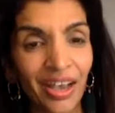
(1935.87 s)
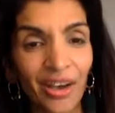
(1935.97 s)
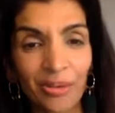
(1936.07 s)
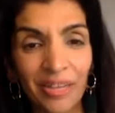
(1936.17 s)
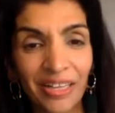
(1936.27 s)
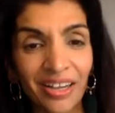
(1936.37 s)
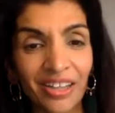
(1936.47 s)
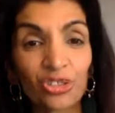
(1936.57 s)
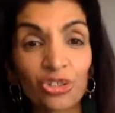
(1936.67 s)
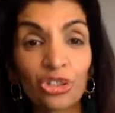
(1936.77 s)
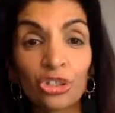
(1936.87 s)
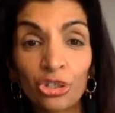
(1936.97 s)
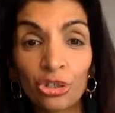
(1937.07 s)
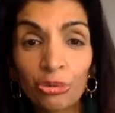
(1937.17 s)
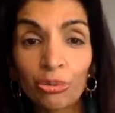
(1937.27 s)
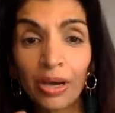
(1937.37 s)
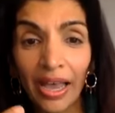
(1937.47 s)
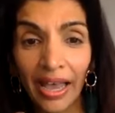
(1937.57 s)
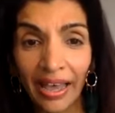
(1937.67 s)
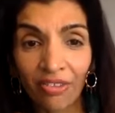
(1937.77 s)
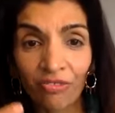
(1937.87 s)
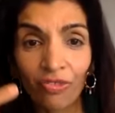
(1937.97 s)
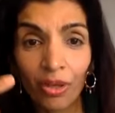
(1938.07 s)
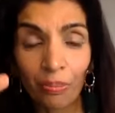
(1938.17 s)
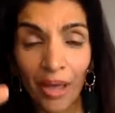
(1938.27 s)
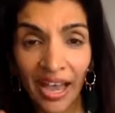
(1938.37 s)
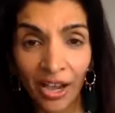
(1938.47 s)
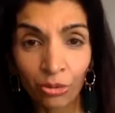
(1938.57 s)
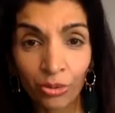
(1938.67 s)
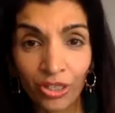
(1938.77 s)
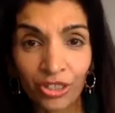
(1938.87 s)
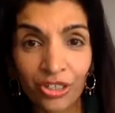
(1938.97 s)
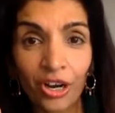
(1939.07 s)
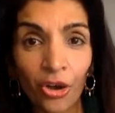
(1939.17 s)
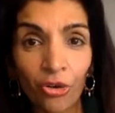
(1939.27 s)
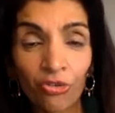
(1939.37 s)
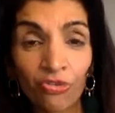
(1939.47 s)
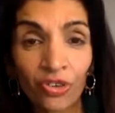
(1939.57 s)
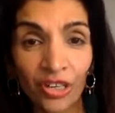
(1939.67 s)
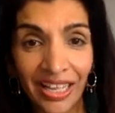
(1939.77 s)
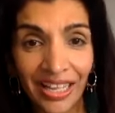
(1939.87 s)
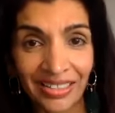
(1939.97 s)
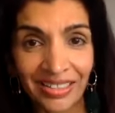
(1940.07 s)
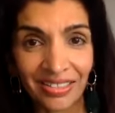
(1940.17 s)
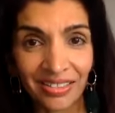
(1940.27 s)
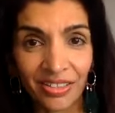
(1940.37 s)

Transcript: oh my gosh, you have power over it.